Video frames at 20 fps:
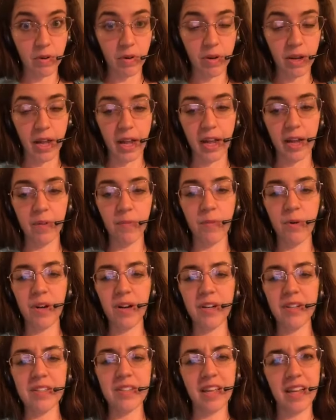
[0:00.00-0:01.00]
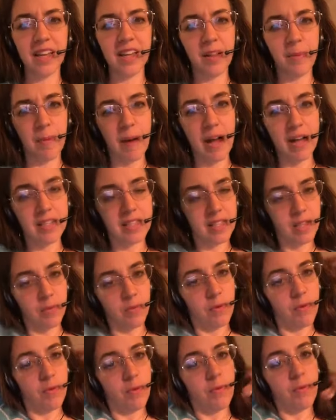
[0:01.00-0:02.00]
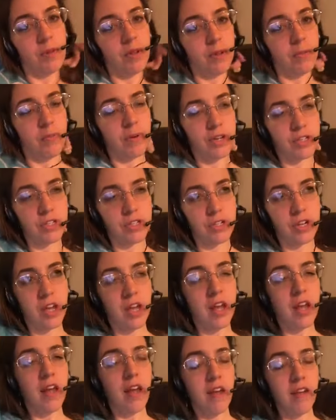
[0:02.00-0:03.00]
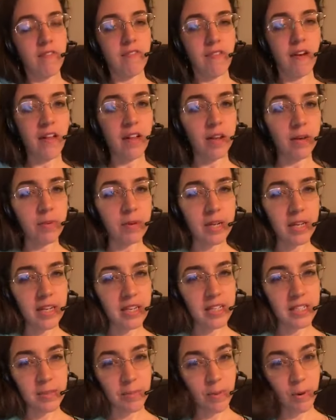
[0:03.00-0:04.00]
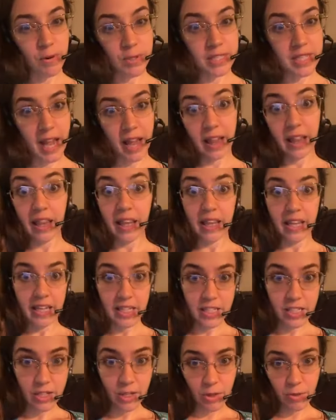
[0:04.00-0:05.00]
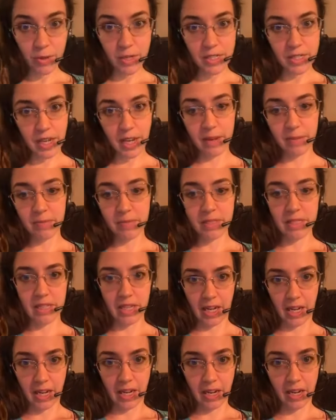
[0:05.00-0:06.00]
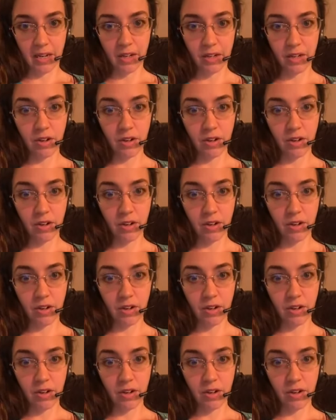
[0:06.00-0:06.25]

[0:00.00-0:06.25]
Okay, whereas in the past, we were really pressured and felt like we needed to post at least 3 times a day.